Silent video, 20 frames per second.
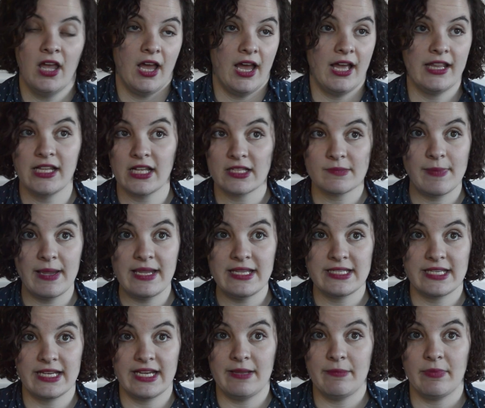and that's
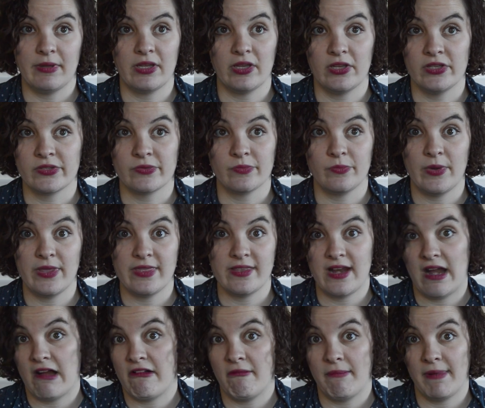basically because with
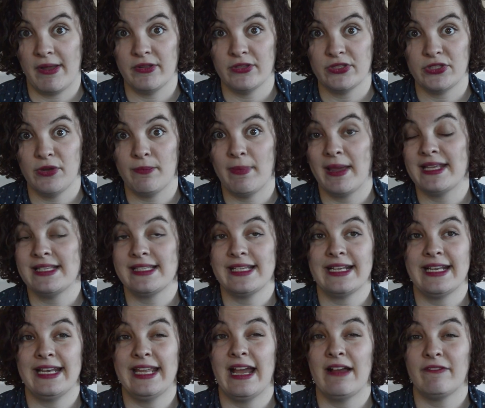narrowboats you
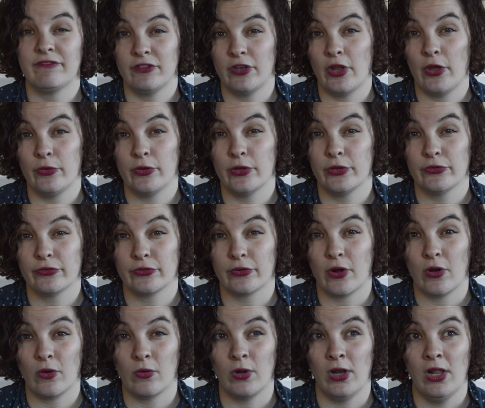basically have no
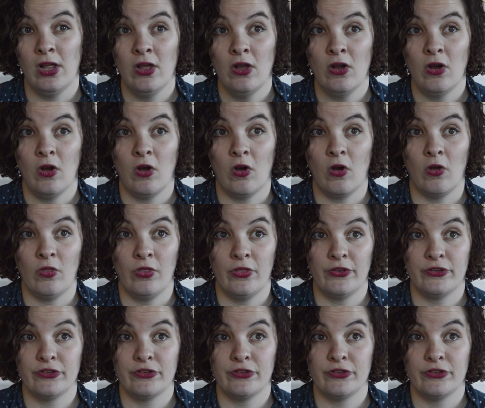control on the